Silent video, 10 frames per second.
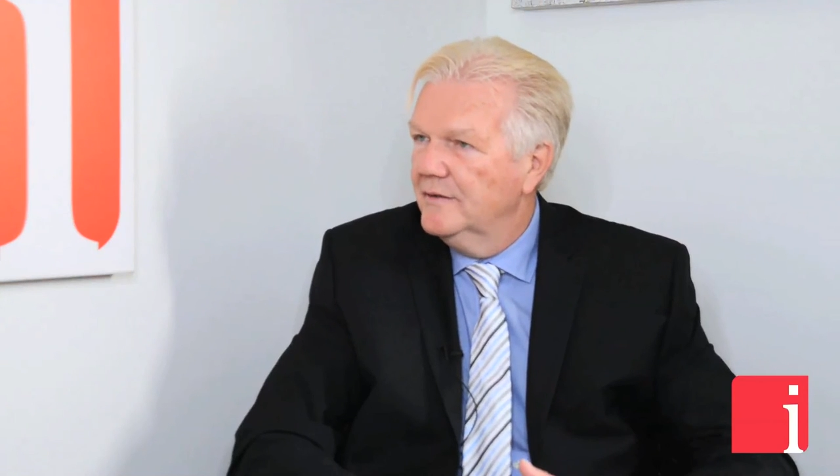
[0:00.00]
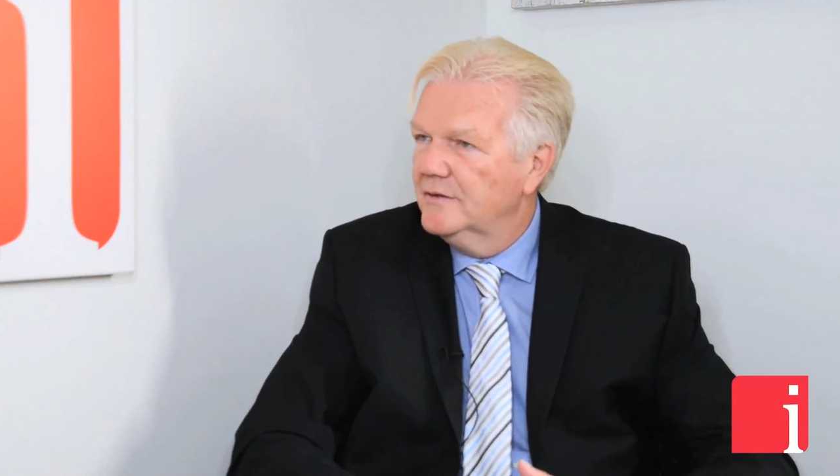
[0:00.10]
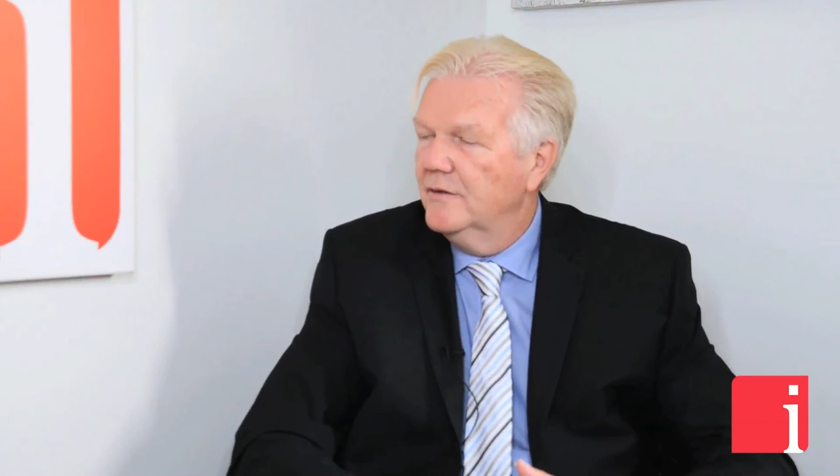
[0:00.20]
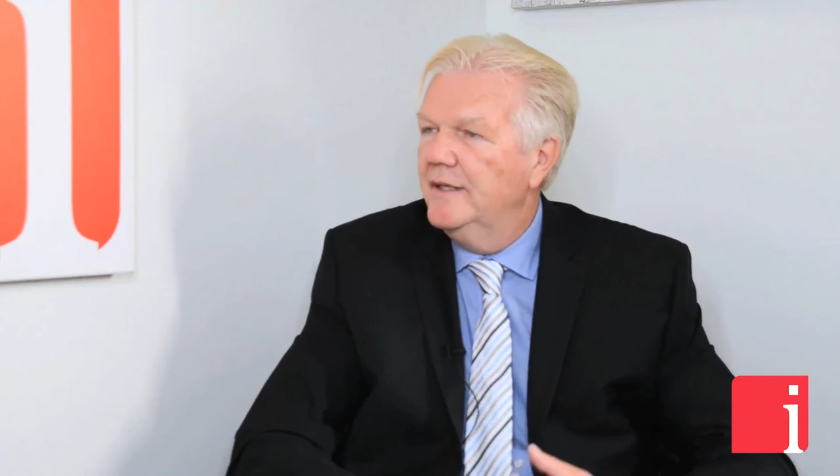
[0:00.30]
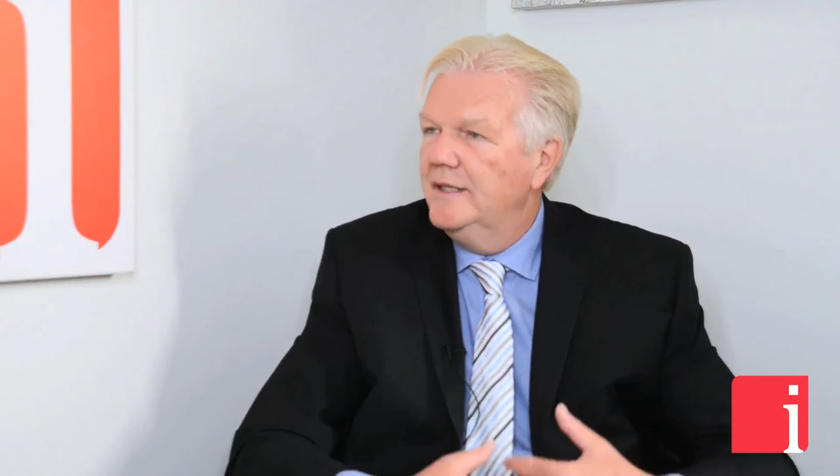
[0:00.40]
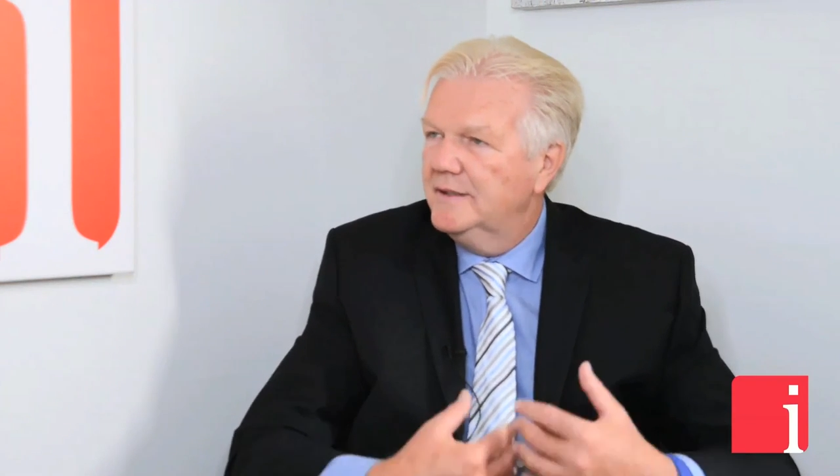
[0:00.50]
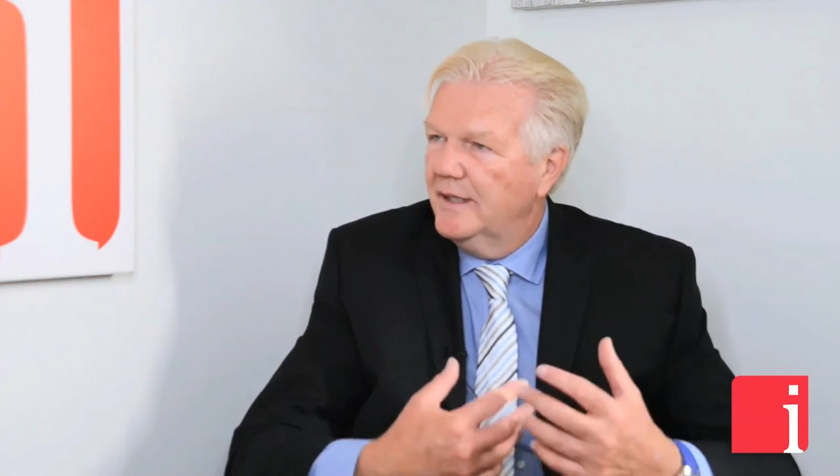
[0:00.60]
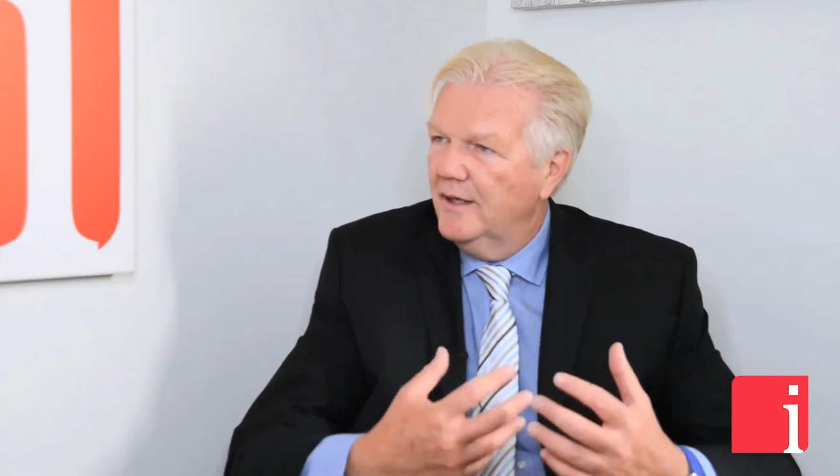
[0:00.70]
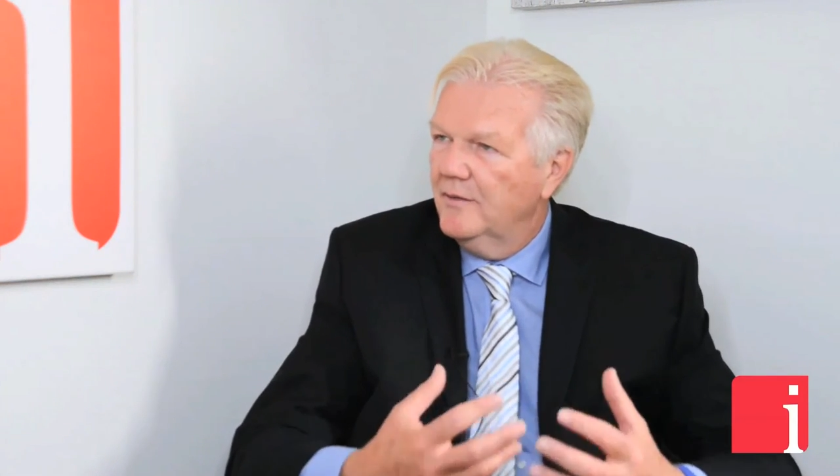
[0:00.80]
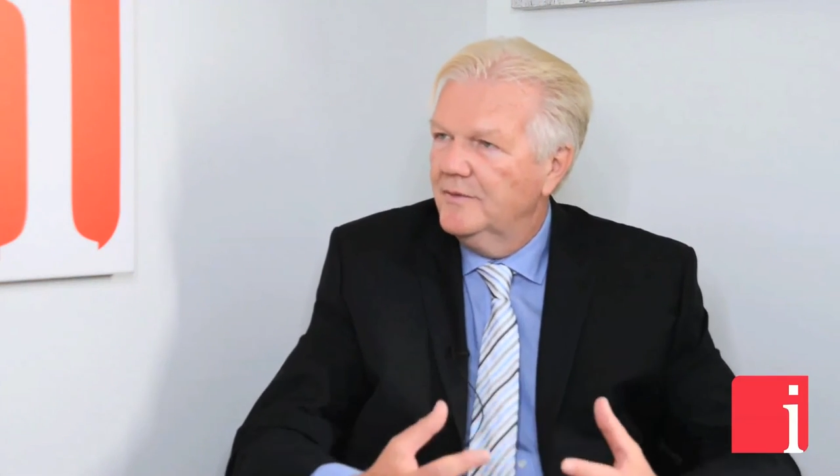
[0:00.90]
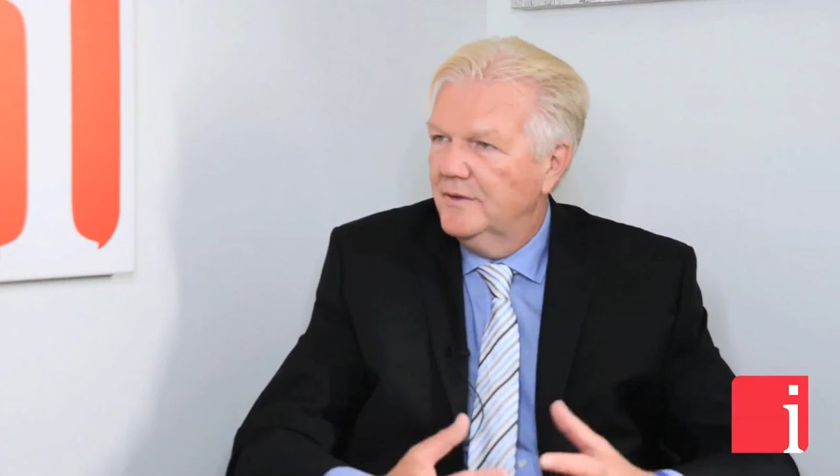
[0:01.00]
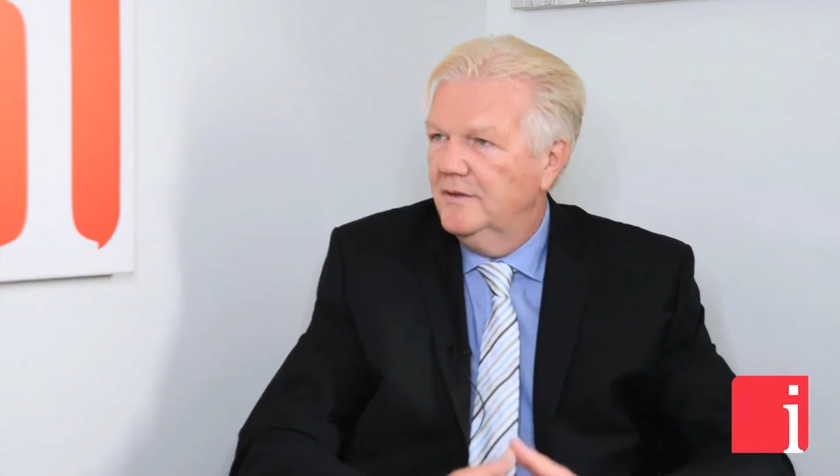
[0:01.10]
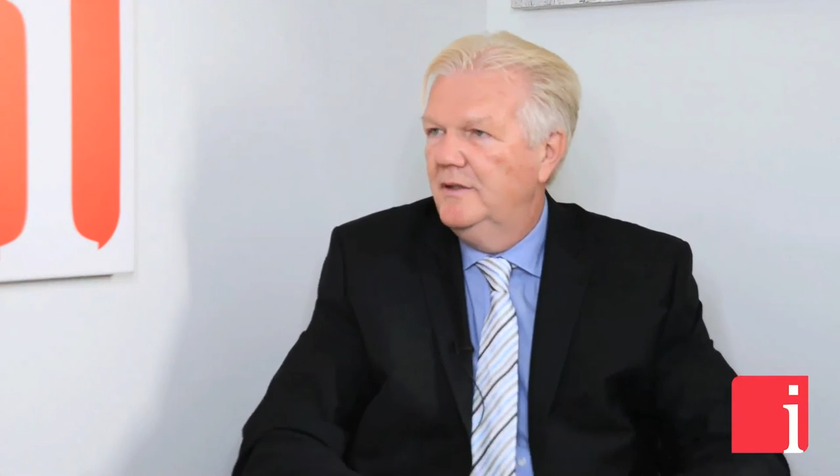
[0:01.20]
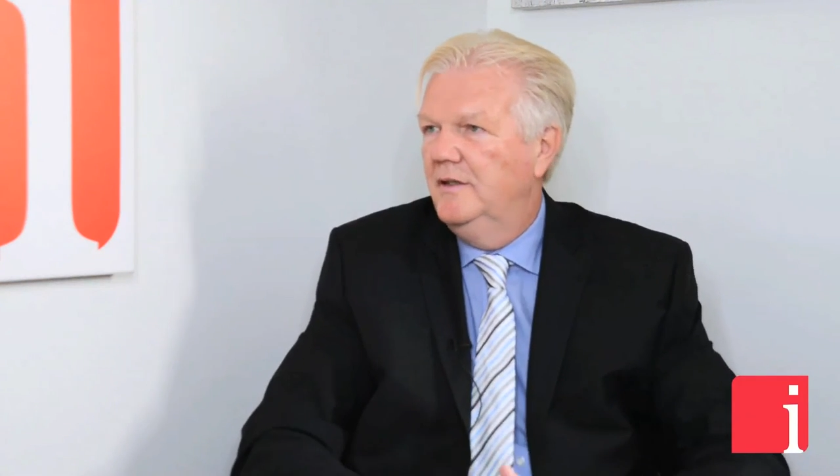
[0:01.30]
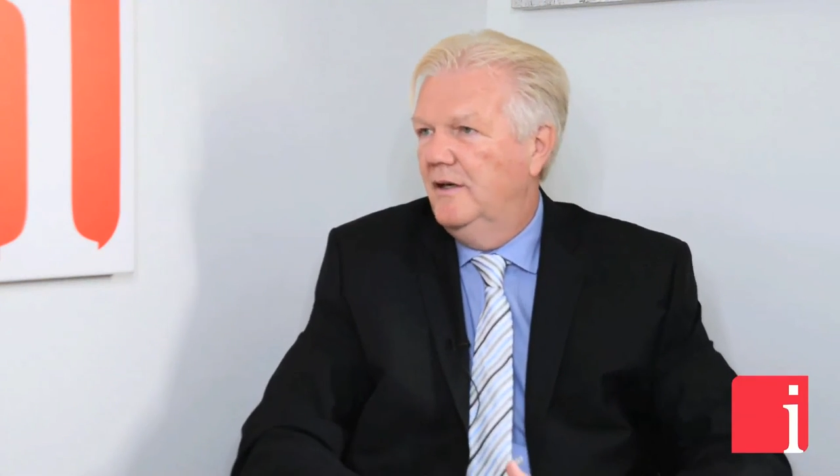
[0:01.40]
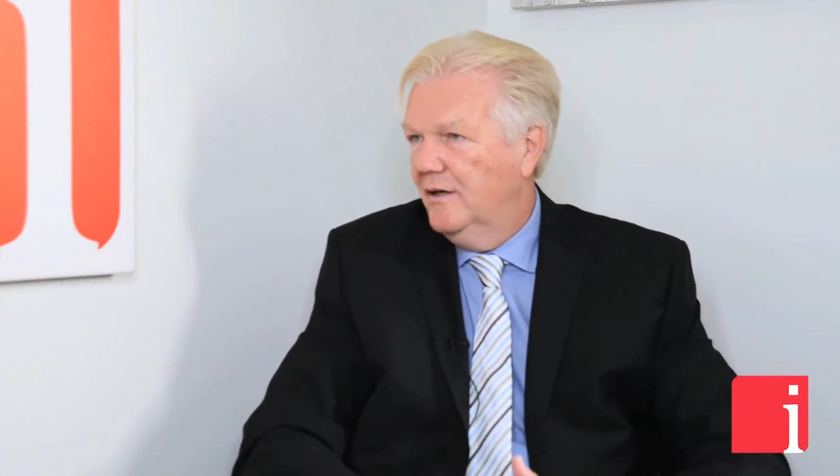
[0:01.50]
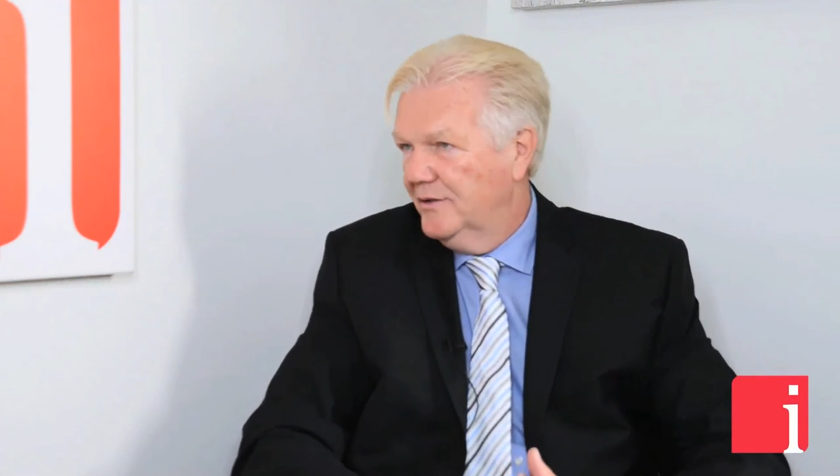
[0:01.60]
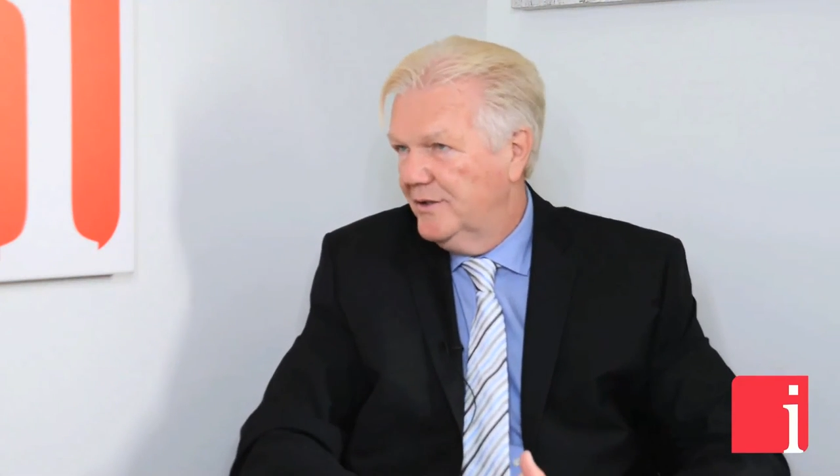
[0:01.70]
So he's helped our